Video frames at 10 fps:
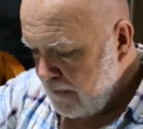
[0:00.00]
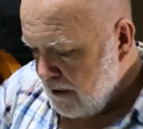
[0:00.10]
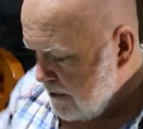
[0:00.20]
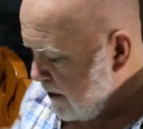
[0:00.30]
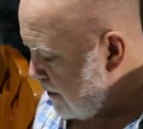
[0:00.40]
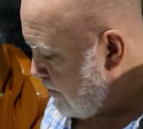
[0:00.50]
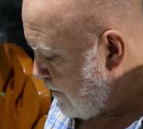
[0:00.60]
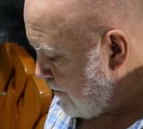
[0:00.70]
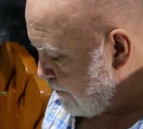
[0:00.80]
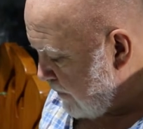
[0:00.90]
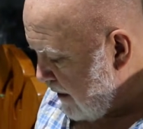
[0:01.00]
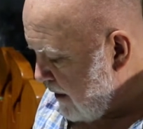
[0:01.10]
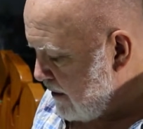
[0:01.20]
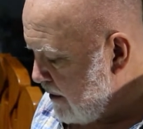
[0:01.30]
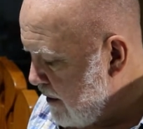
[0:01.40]
So
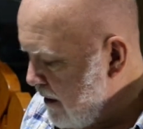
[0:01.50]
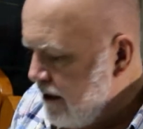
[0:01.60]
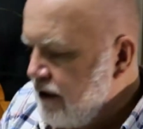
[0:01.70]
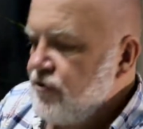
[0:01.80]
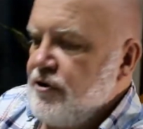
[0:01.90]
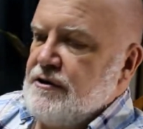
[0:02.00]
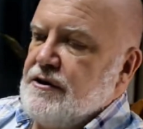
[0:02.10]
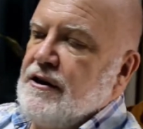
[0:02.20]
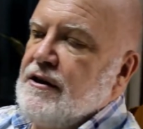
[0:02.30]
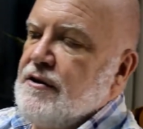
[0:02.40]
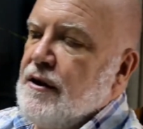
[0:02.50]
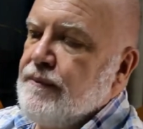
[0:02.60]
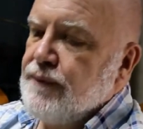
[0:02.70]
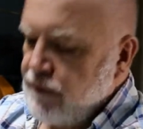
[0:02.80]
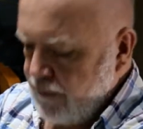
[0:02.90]
here's an interesting
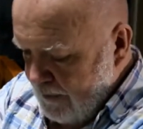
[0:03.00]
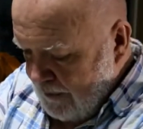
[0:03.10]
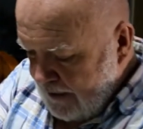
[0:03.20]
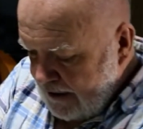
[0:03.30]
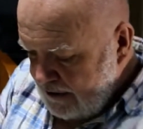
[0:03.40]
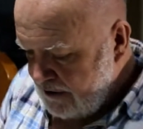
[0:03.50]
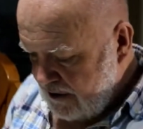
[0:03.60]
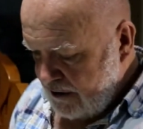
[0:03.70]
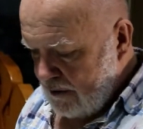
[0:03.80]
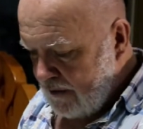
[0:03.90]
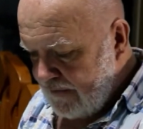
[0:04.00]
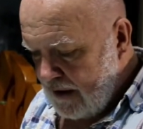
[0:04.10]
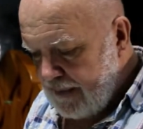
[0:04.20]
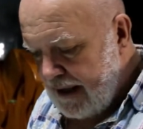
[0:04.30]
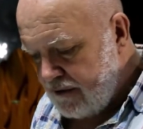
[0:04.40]
example. These two have
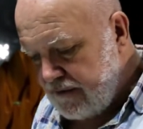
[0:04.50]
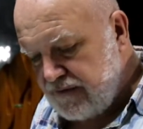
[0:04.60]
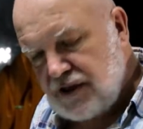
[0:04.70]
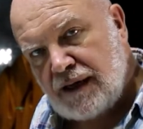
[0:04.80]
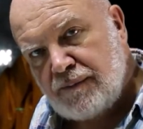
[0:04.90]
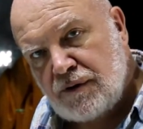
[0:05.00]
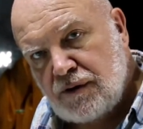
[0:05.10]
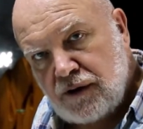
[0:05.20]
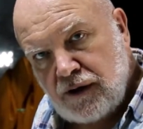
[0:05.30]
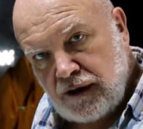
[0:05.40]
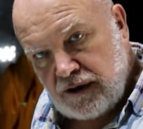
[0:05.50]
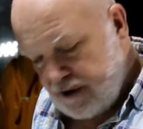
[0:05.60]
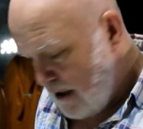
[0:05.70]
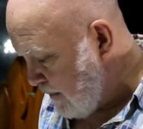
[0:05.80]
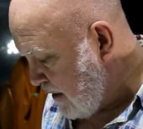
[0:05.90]
come out of shaman
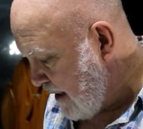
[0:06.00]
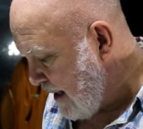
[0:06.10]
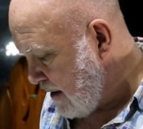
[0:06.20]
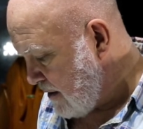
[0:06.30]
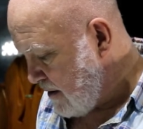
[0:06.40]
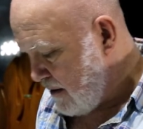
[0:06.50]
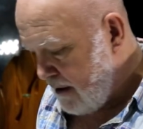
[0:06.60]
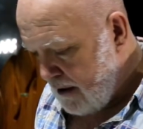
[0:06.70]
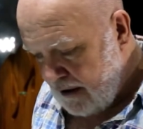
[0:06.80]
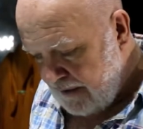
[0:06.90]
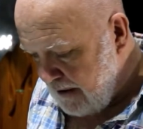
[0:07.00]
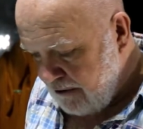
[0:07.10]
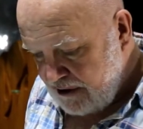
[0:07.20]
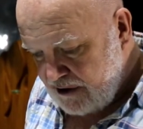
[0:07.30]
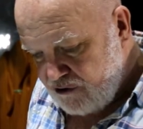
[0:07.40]
kits. They're
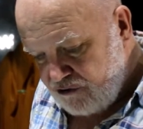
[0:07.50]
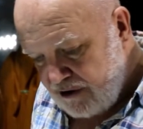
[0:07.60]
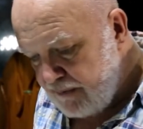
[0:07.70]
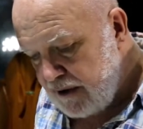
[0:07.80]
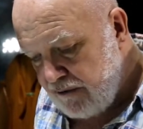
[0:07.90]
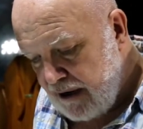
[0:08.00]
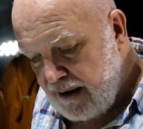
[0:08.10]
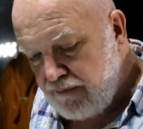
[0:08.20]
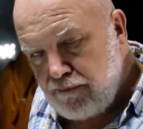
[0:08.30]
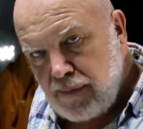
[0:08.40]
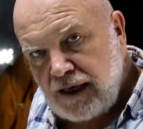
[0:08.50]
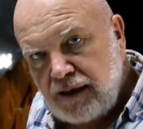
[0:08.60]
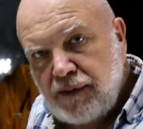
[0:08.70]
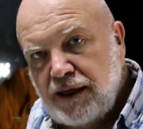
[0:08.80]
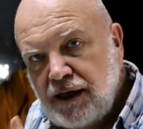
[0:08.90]
extremely rare,
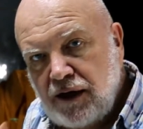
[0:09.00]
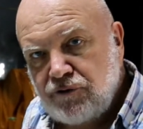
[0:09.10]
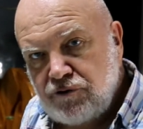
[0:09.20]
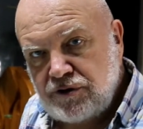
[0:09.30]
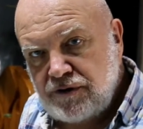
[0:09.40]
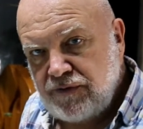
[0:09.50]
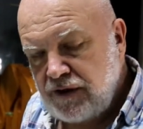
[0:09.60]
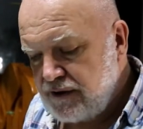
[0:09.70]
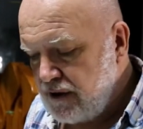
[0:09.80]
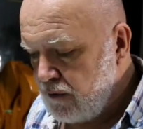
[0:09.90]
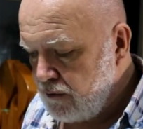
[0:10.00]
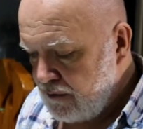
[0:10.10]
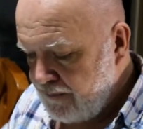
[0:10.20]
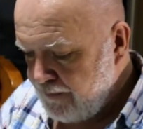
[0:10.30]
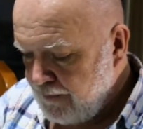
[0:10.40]
many hundreds of years old,
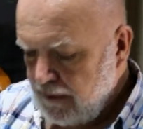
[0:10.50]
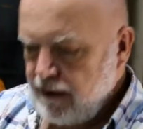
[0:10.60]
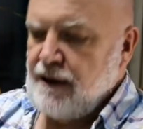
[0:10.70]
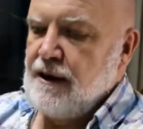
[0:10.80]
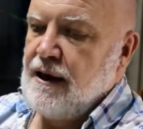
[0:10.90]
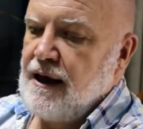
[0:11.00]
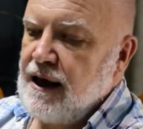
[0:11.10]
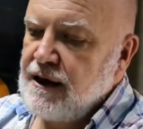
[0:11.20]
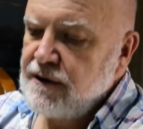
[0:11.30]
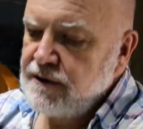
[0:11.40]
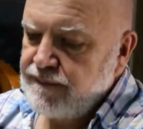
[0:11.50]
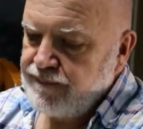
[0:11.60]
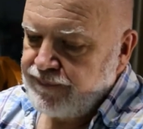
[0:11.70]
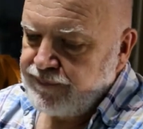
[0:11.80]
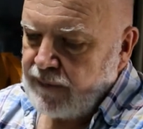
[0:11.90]
and
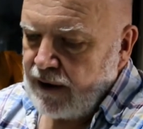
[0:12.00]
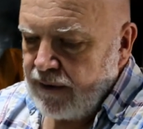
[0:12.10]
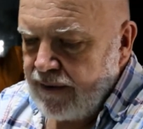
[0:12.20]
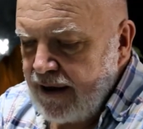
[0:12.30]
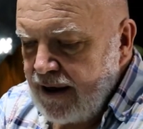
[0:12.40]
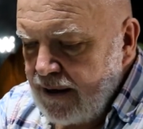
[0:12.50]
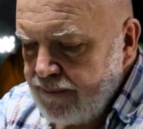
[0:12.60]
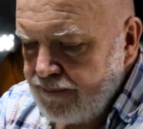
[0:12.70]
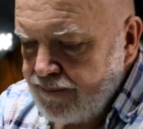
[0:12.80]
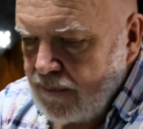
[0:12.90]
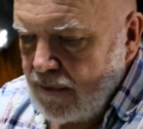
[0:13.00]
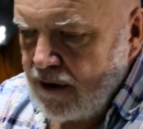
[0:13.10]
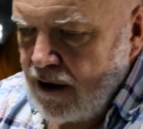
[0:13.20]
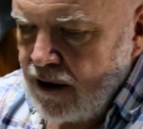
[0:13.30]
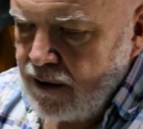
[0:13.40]
they're
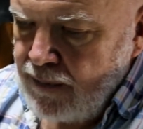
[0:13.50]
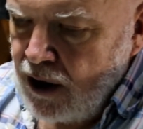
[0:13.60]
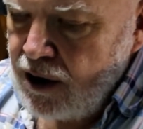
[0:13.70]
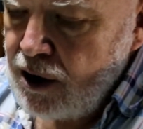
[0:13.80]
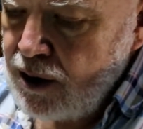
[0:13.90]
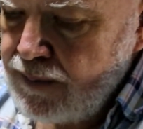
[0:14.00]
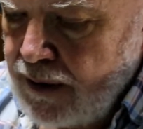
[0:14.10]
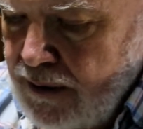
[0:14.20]
herb